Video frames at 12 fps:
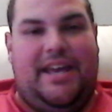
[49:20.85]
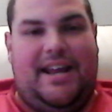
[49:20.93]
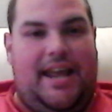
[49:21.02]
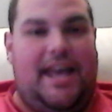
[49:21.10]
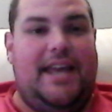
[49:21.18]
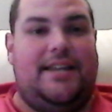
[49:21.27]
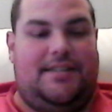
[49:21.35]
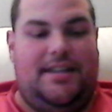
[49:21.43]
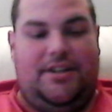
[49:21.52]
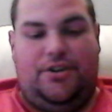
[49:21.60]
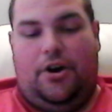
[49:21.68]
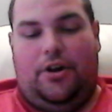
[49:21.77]
be at
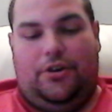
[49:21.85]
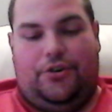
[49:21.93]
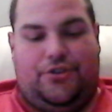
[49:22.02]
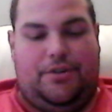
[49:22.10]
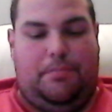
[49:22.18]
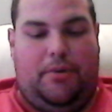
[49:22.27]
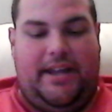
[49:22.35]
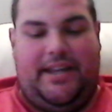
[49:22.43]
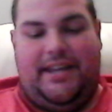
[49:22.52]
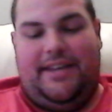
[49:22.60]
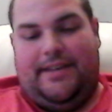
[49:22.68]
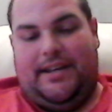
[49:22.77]
$18 to
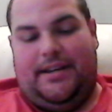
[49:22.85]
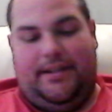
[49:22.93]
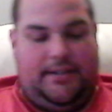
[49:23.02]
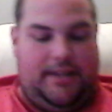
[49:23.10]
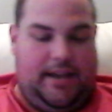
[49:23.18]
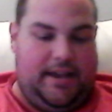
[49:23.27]
break even,